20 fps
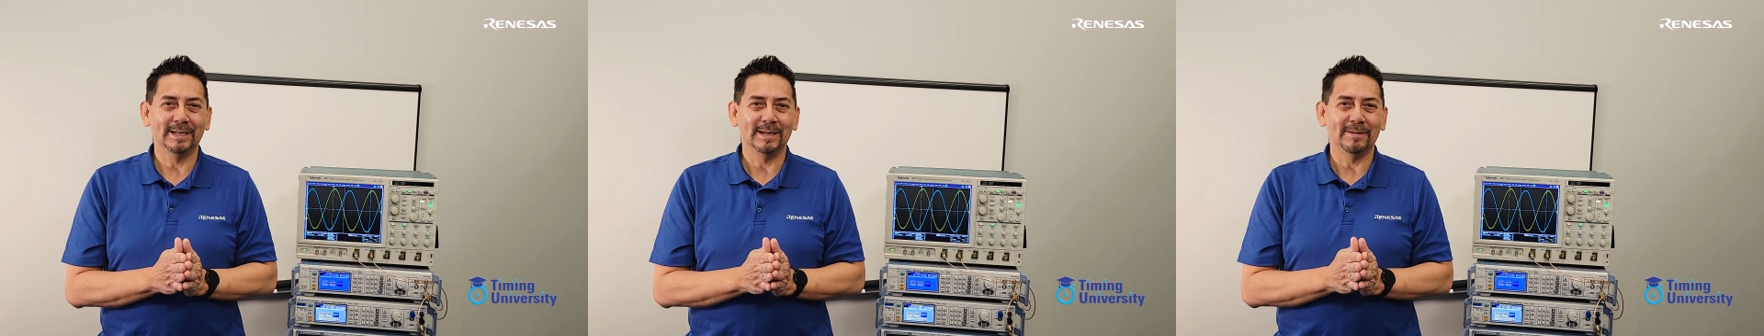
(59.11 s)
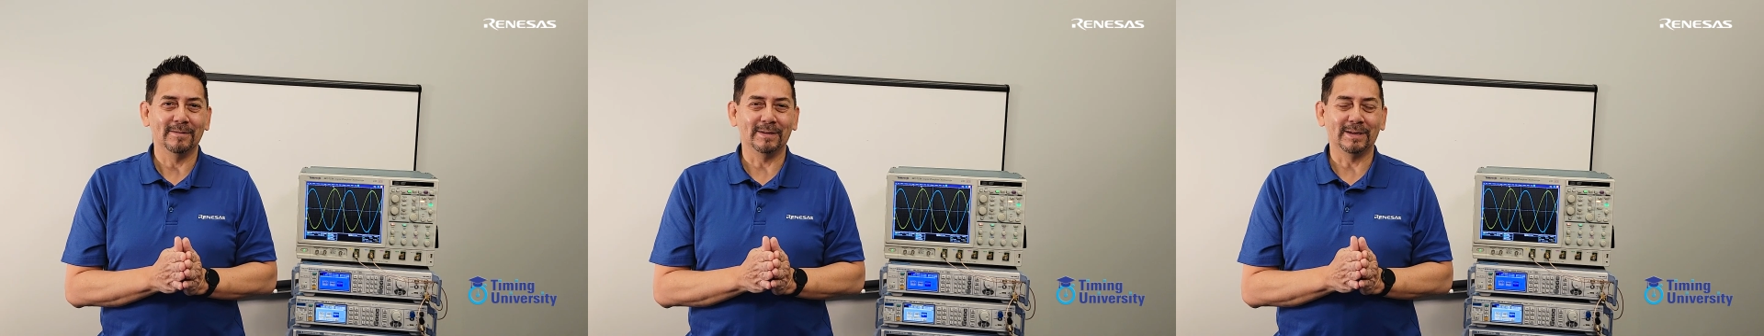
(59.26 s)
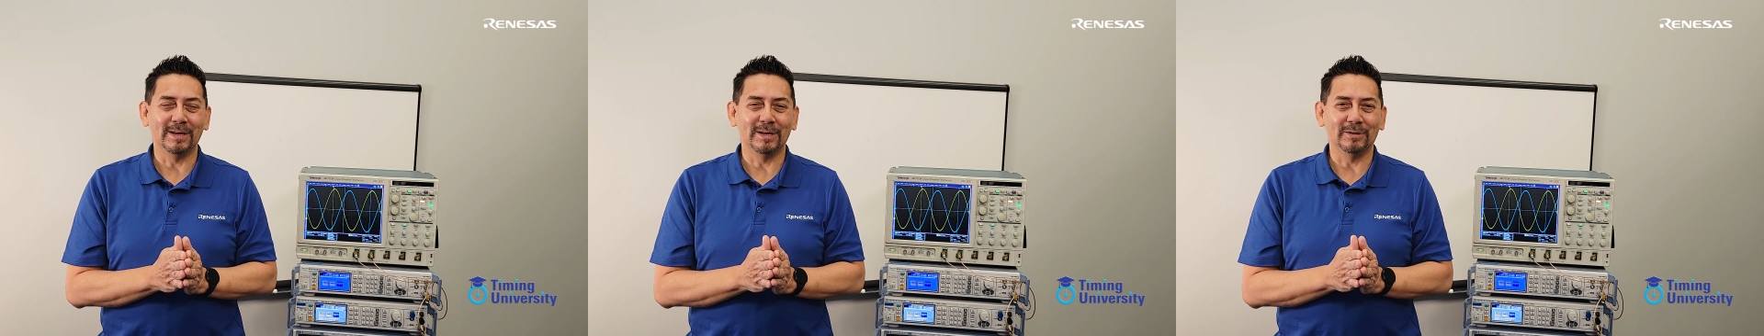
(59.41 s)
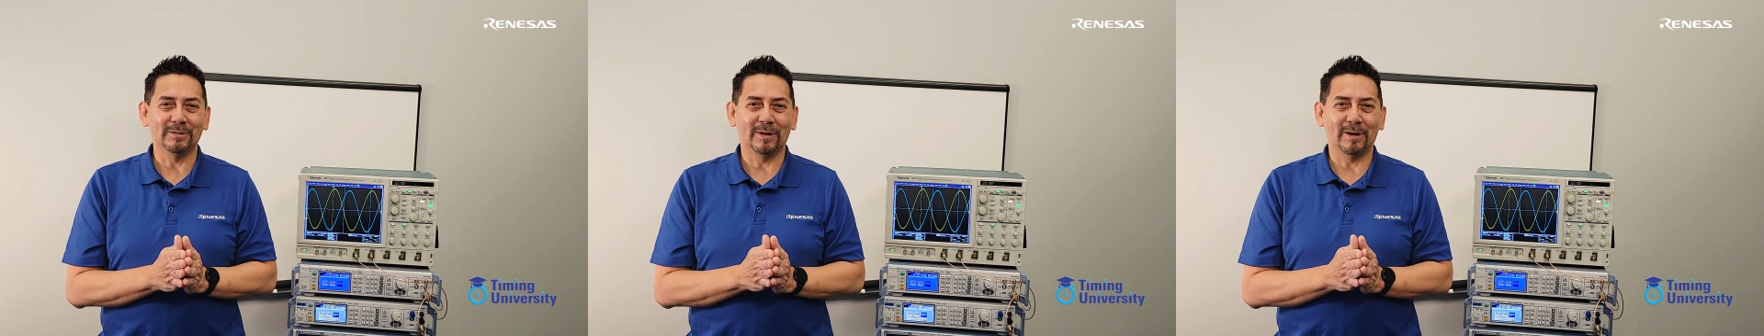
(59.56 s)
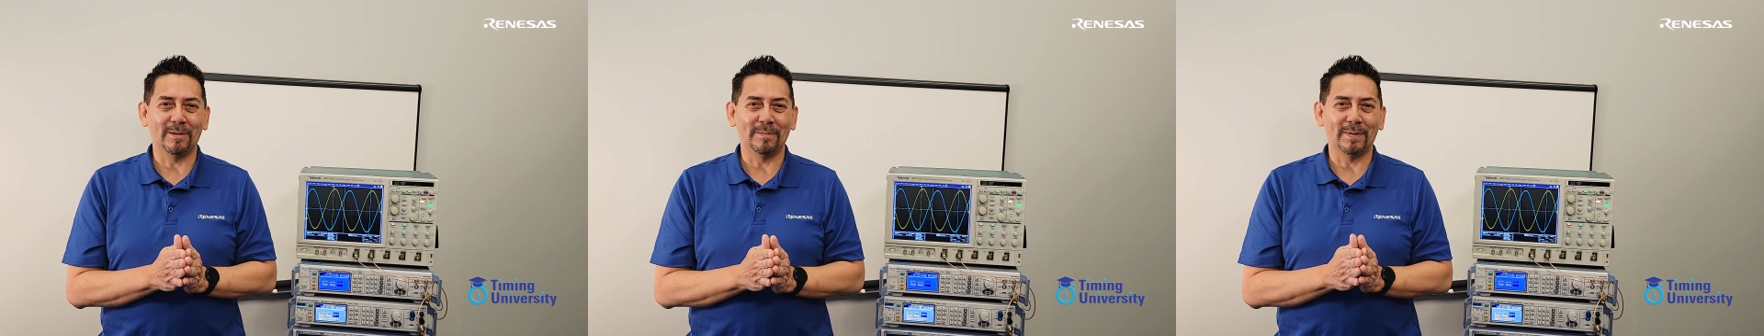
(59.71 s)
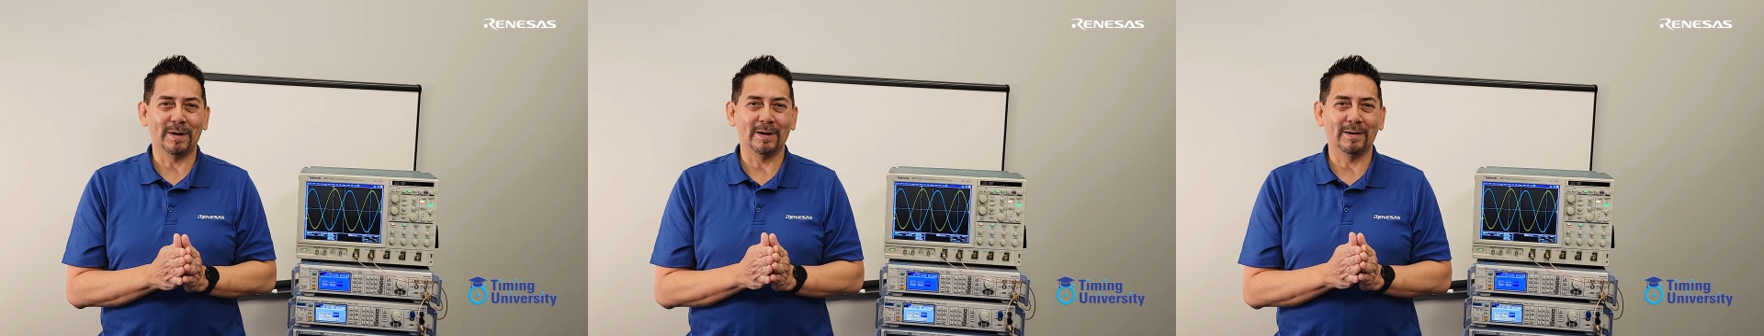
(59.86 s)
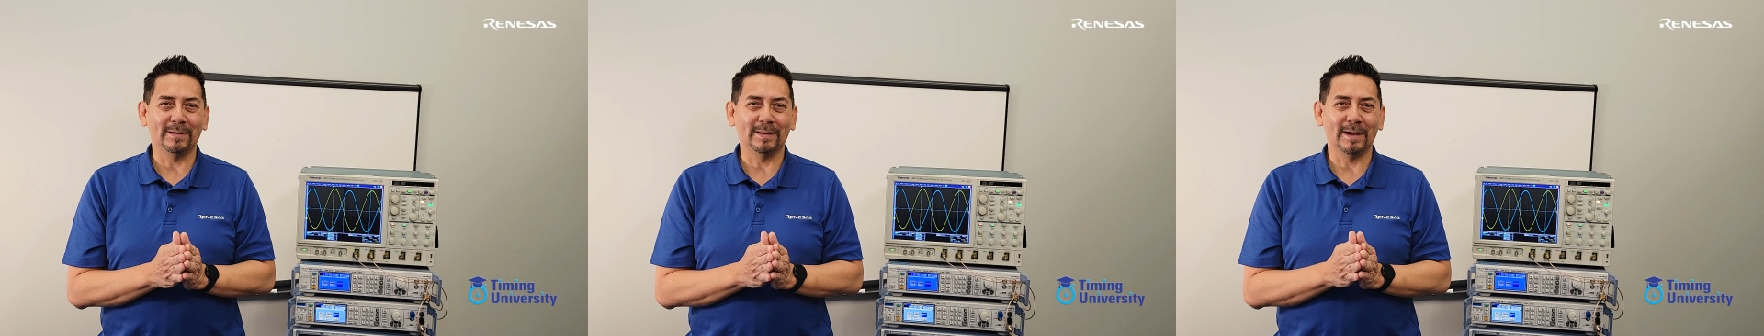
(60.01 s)
we can draw a
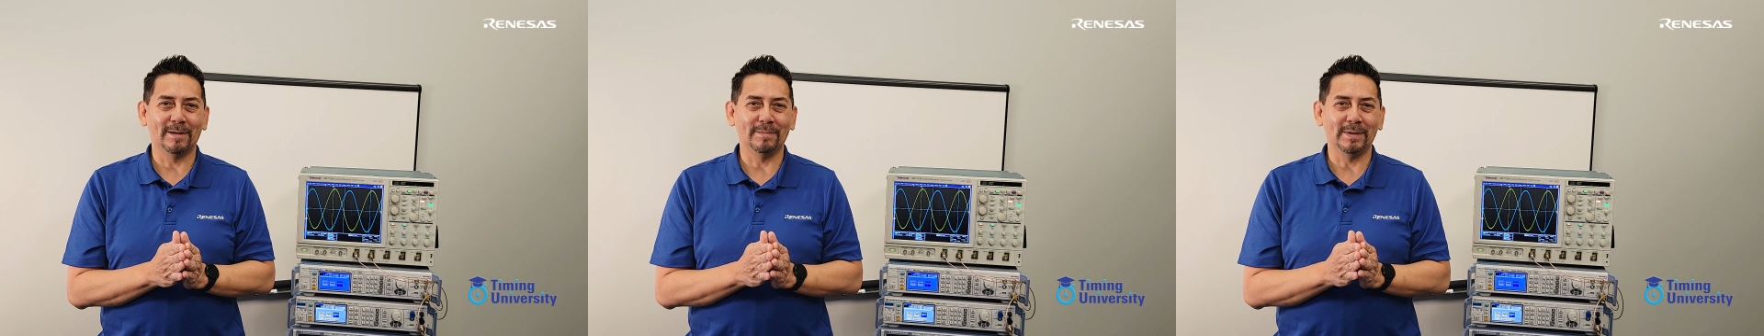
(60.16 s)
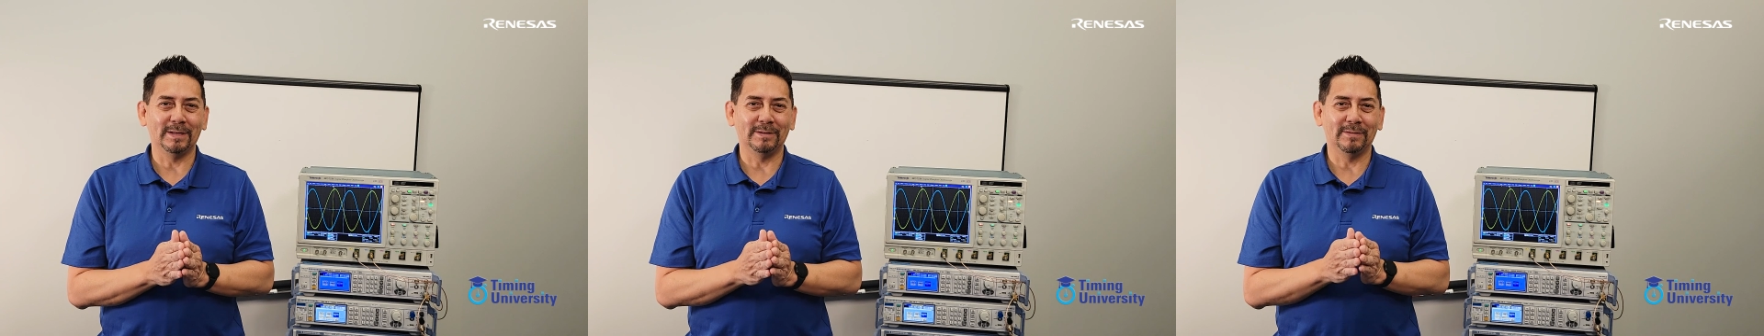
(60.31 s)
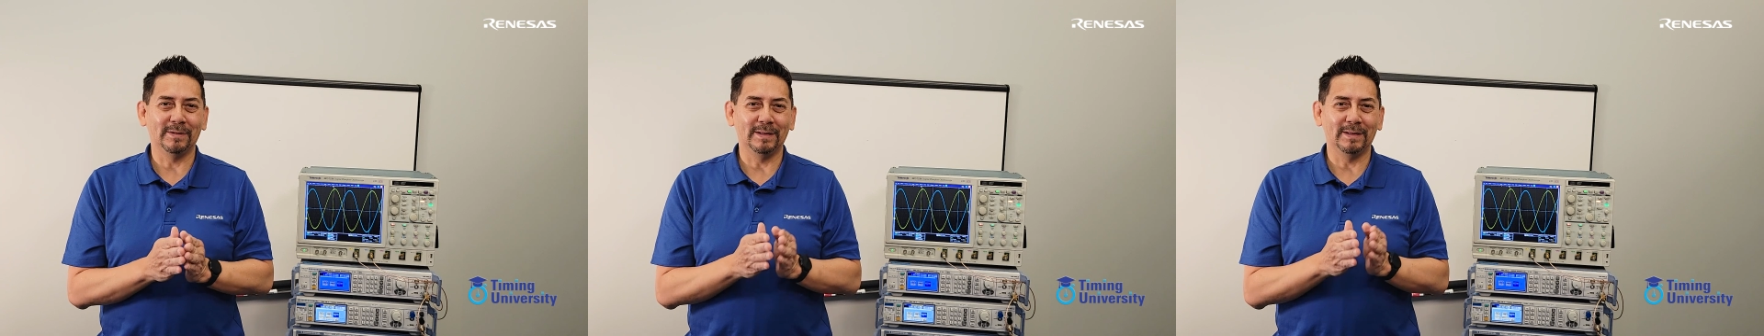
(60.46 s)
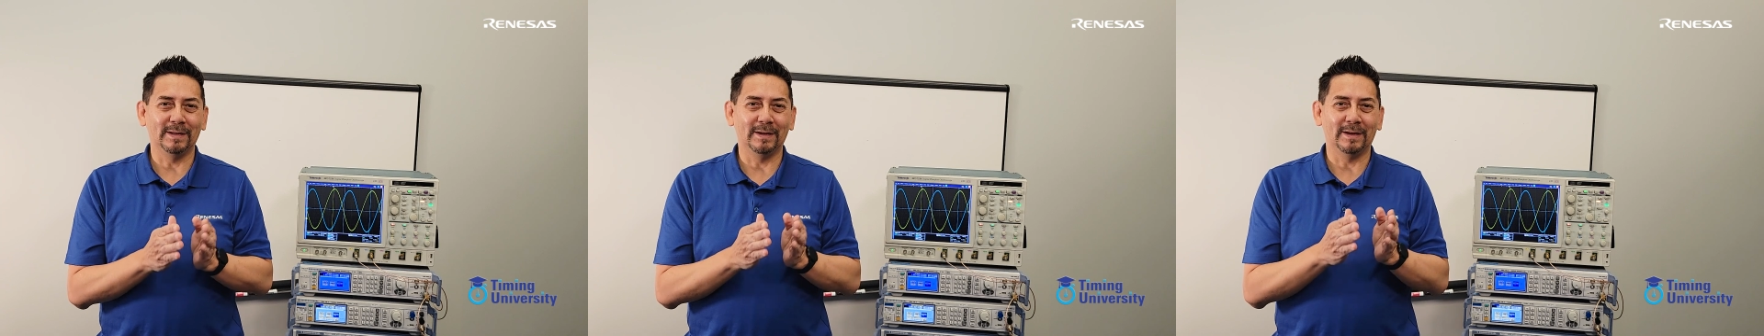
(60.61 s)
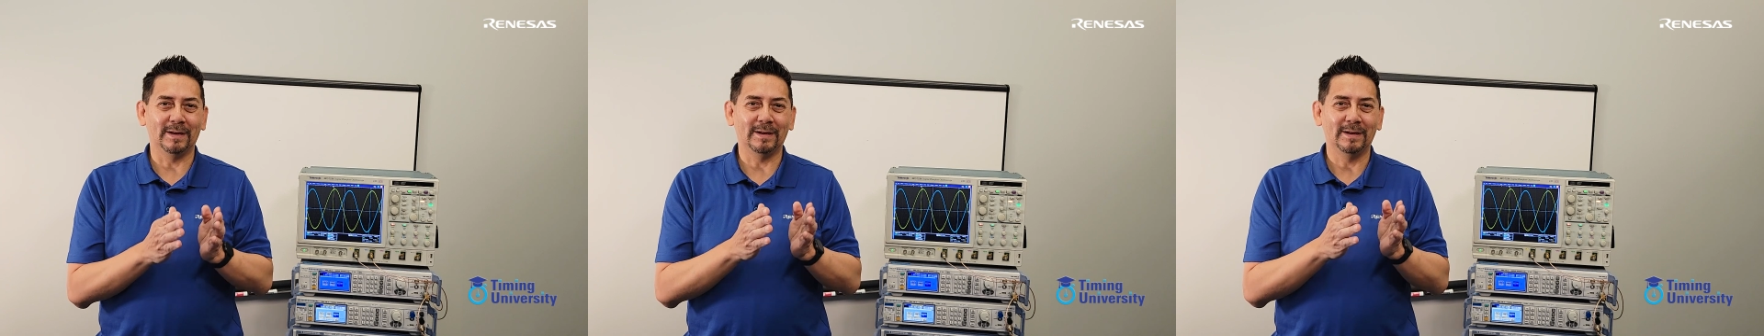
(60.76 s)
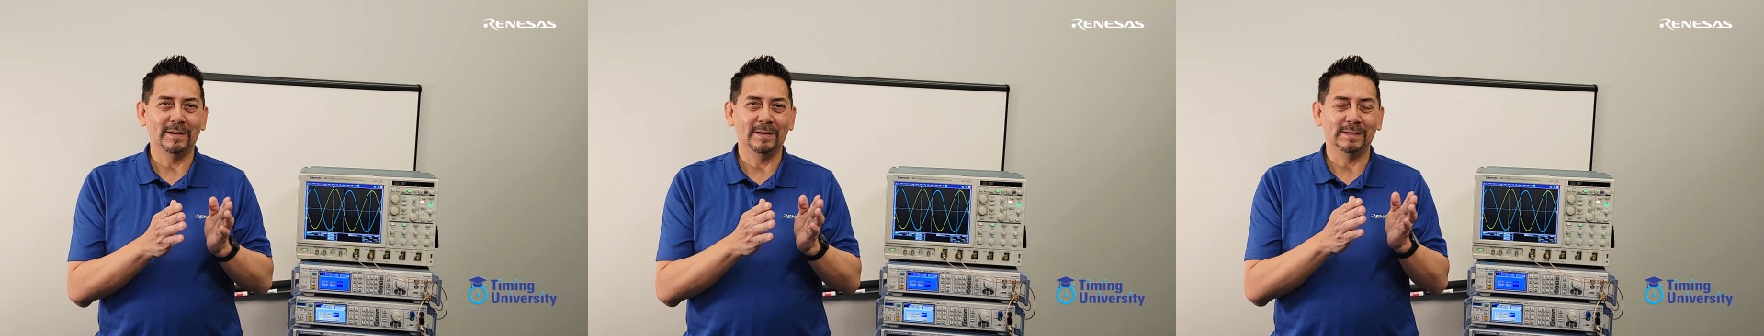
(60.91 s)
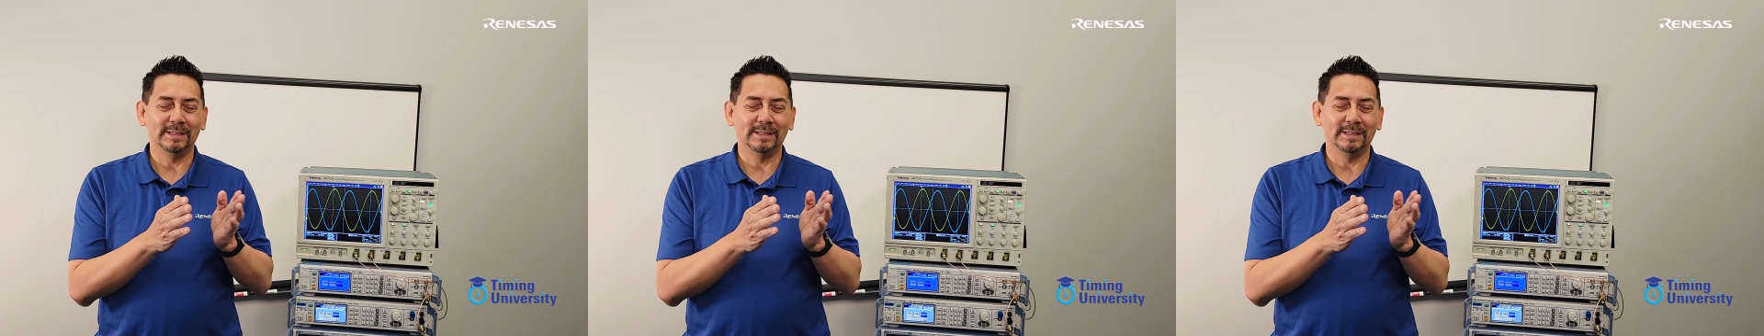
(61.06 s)
parallel between the